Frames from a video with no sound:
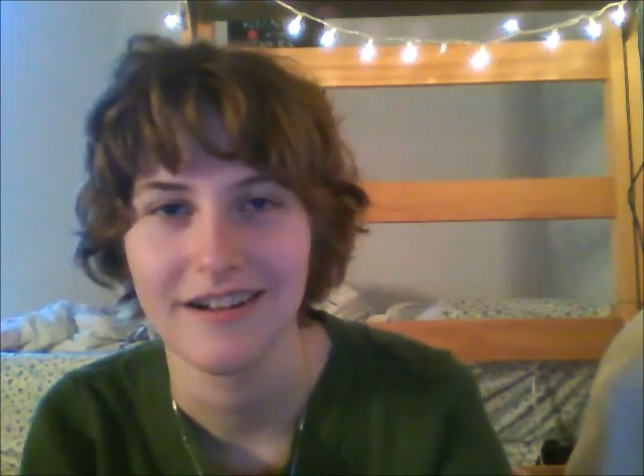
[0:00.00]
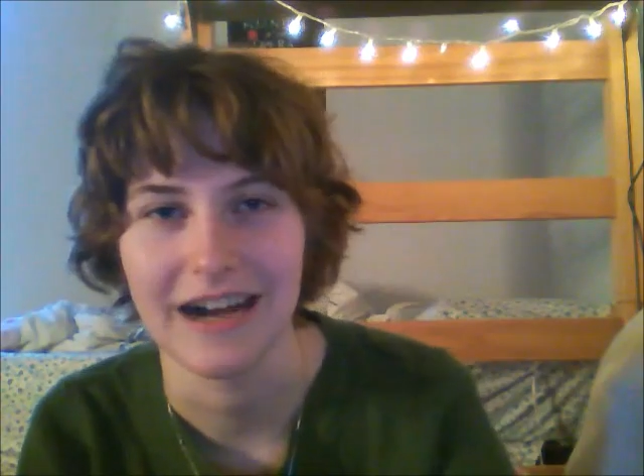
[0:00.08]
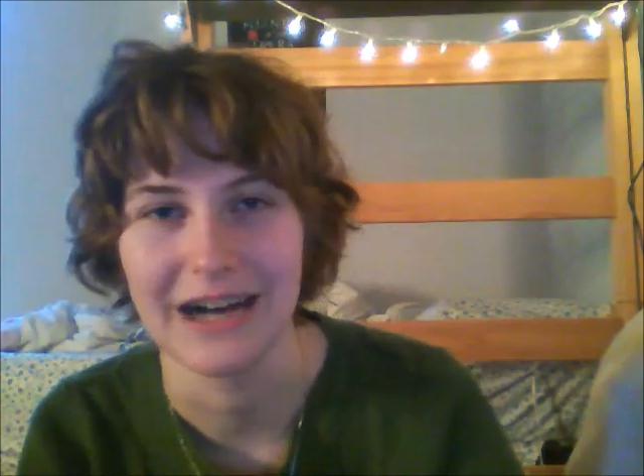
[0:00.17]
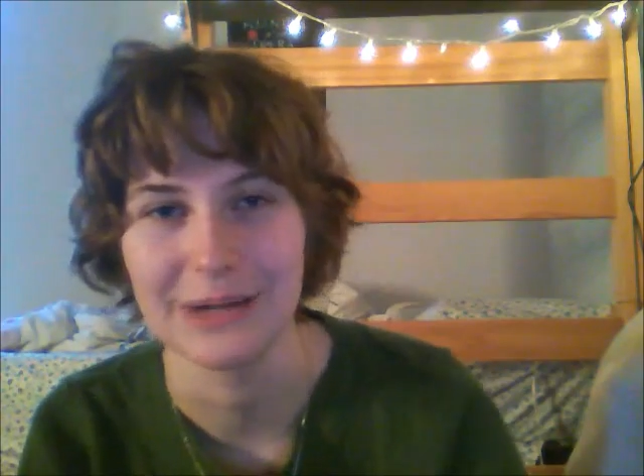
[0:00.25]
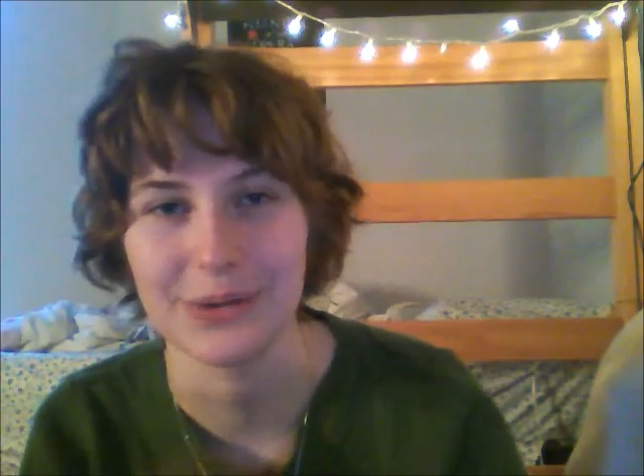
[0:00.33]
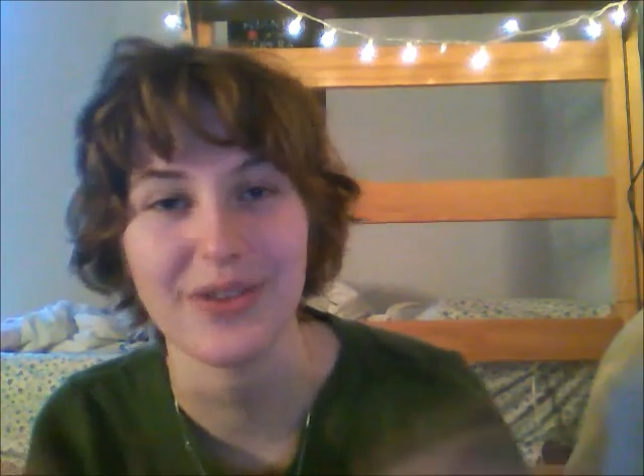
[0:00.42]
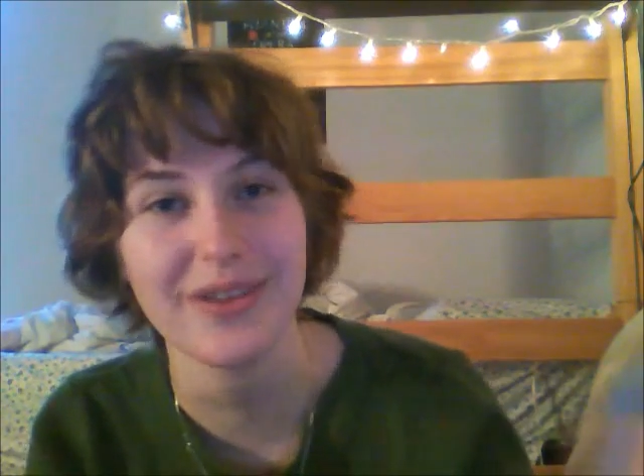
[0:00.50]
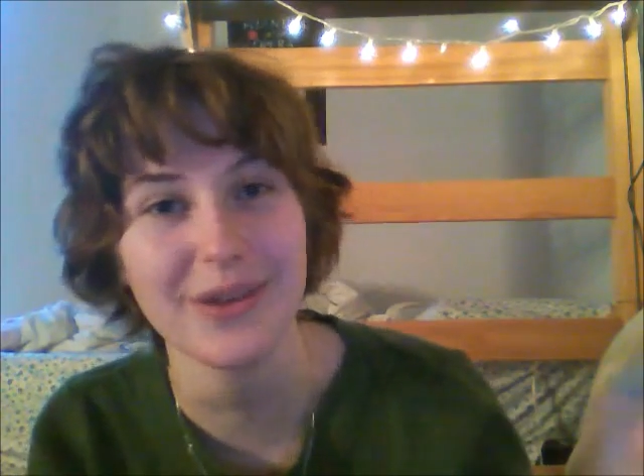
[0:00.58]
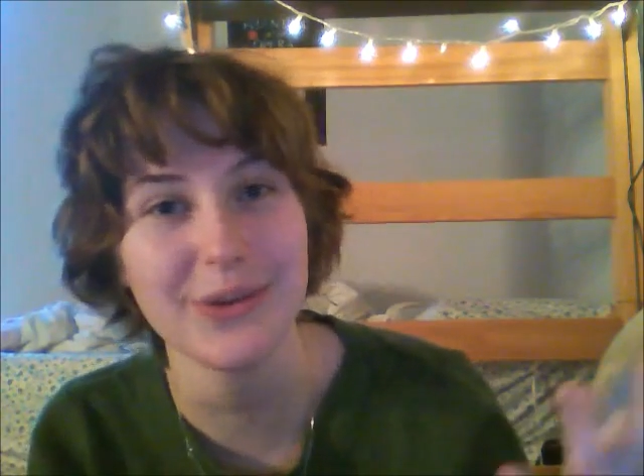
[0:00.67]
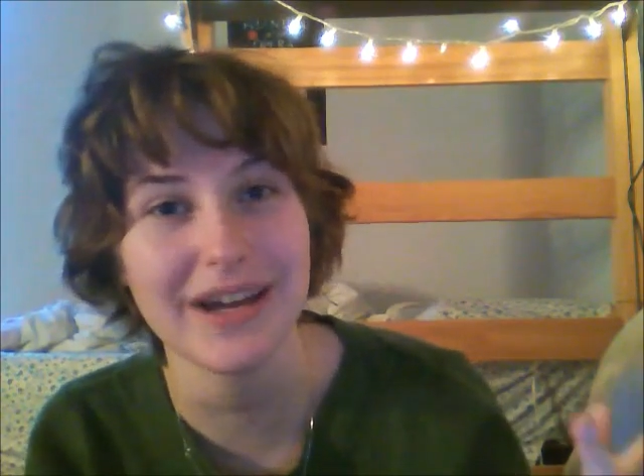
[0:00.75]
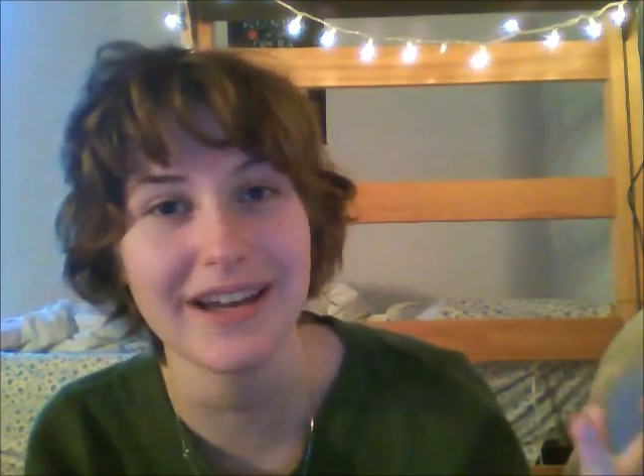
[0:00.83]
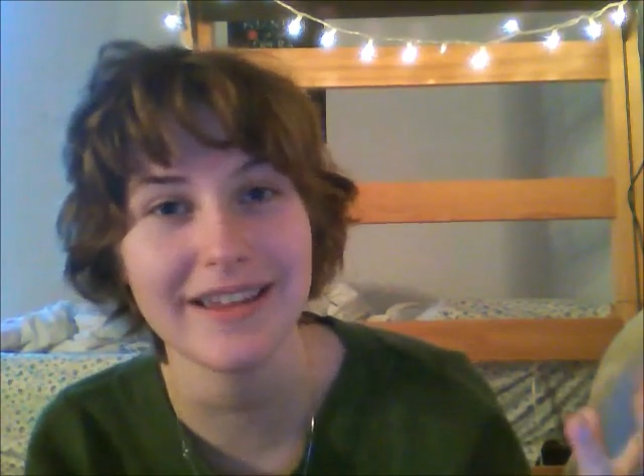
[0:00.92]
We'll see
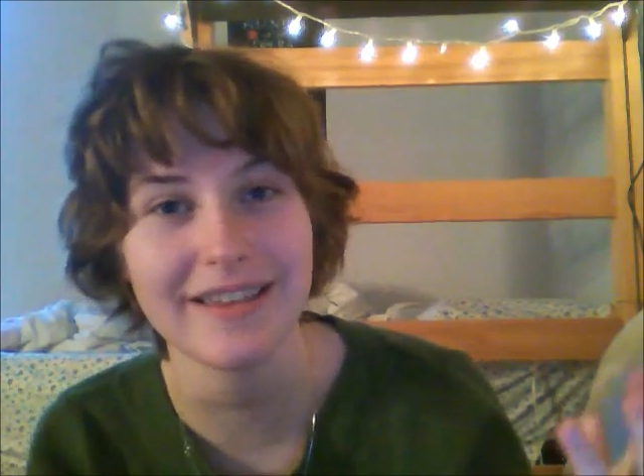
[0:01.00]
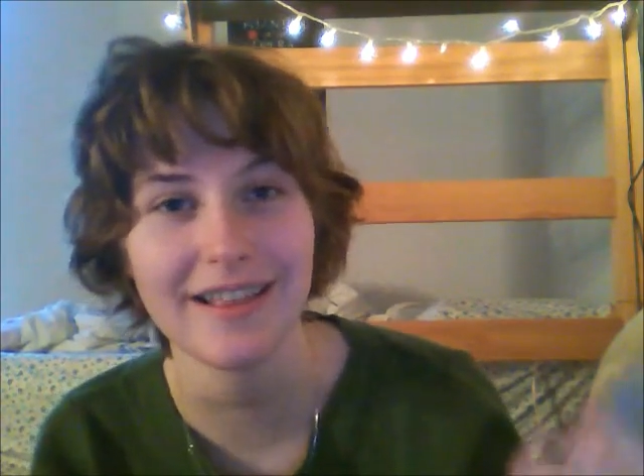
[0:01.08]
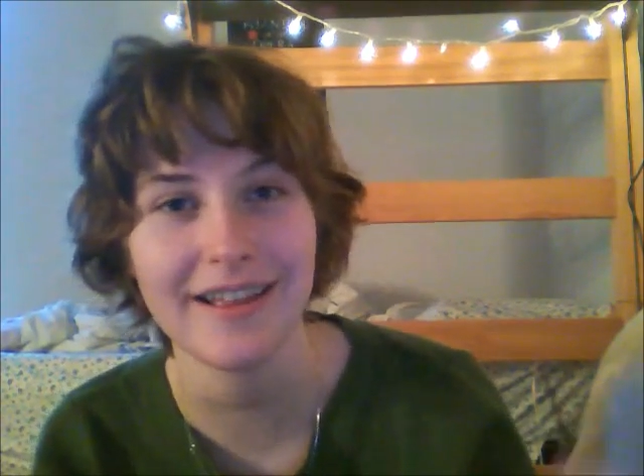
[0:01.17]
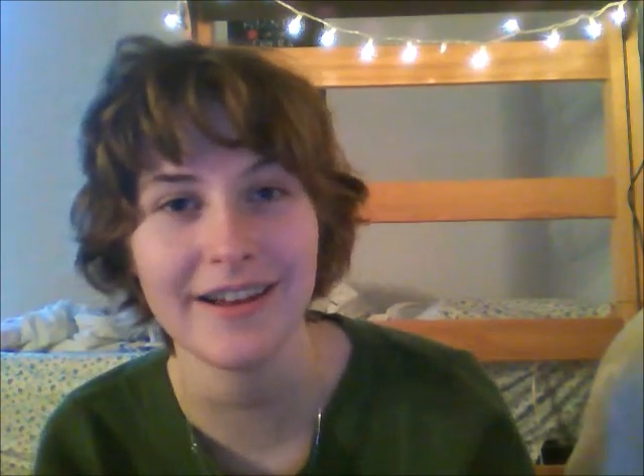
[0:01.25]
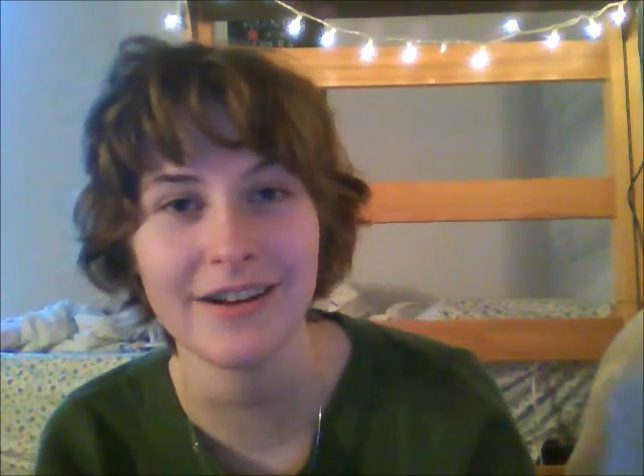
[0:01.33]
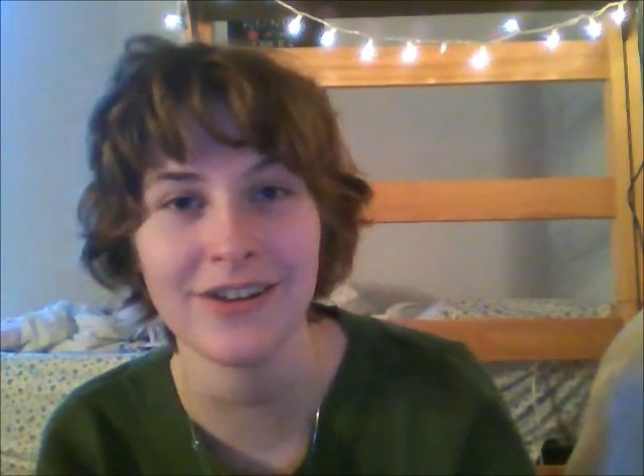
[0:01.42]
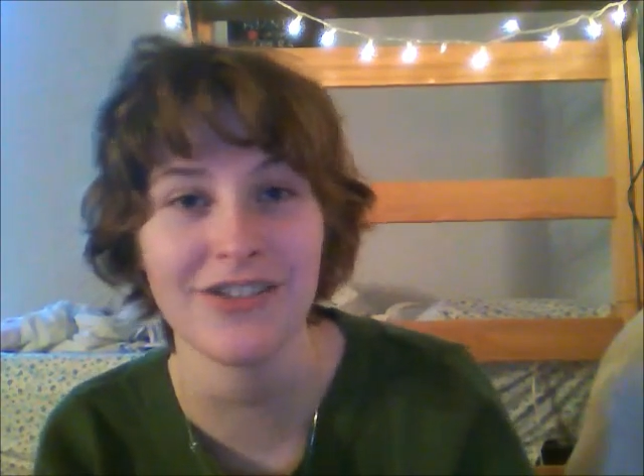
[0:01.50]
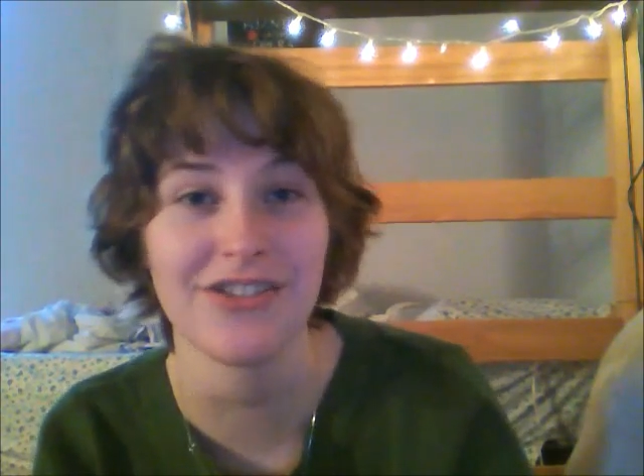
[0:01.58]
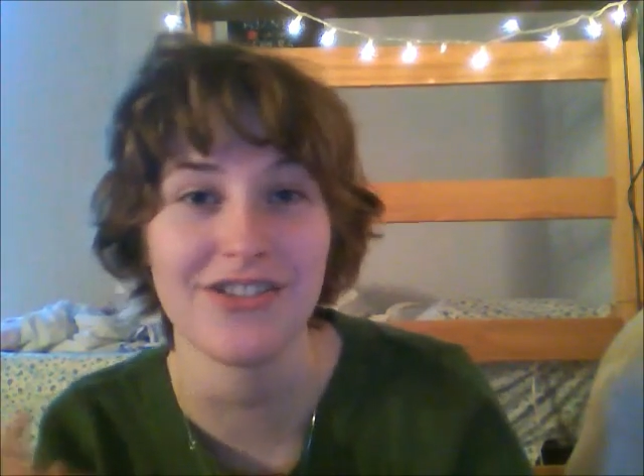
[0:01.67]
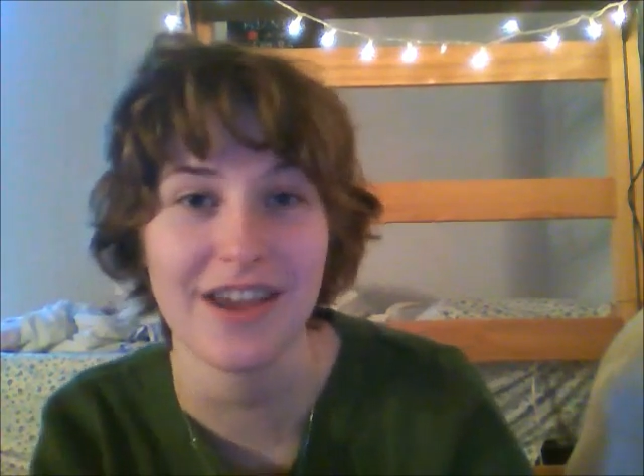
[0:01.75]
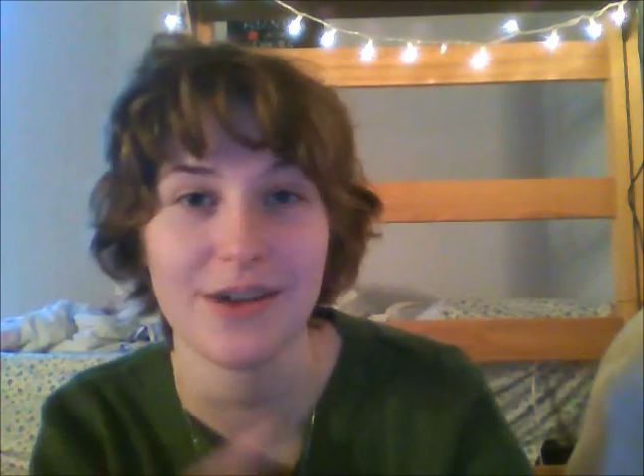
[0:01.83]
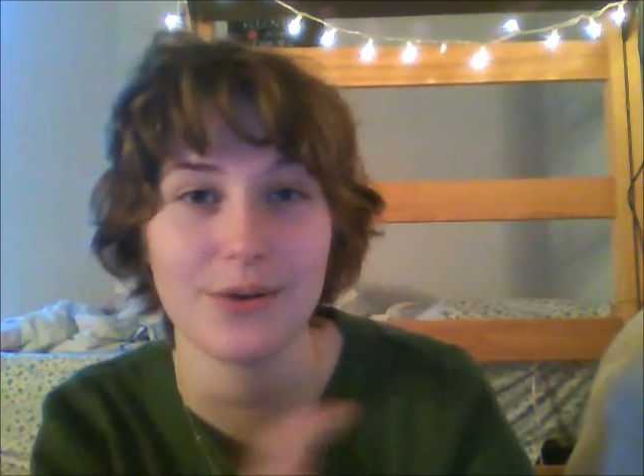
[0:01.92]
you guys later.
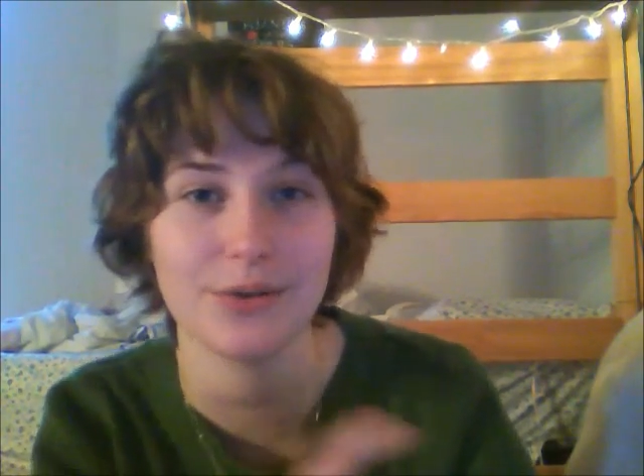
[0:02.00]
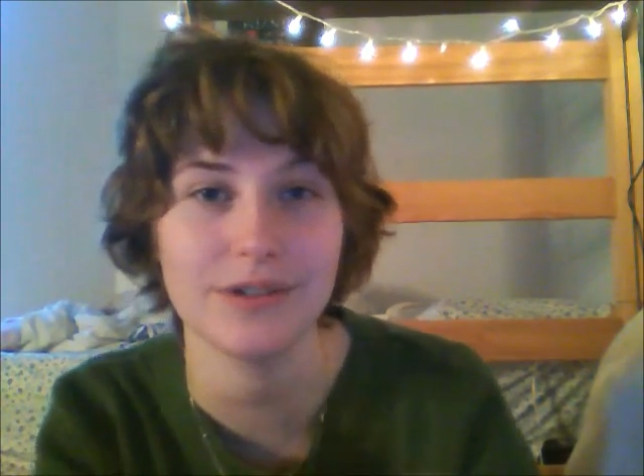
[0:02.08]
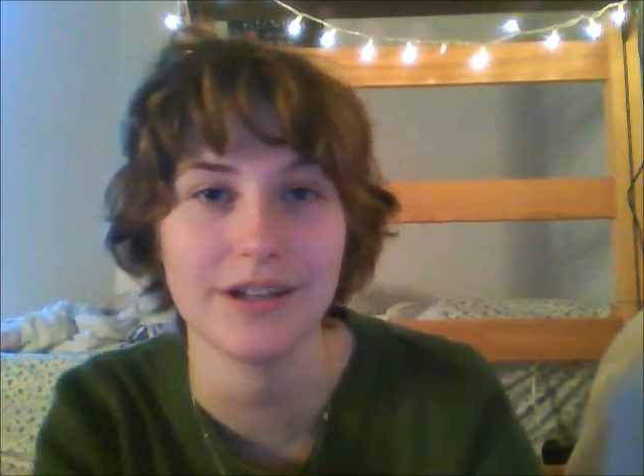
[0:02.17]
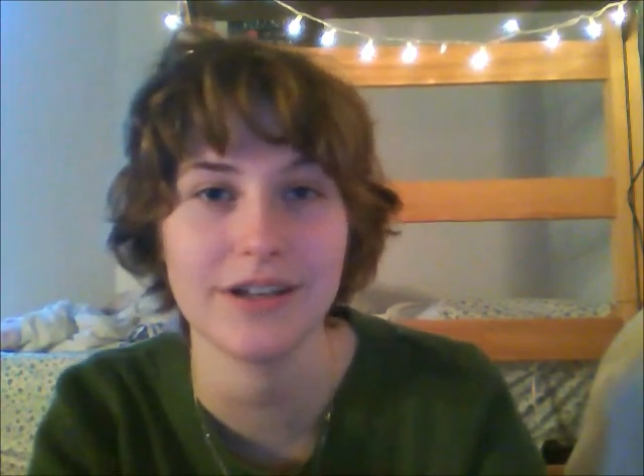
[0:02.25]
Stay cool,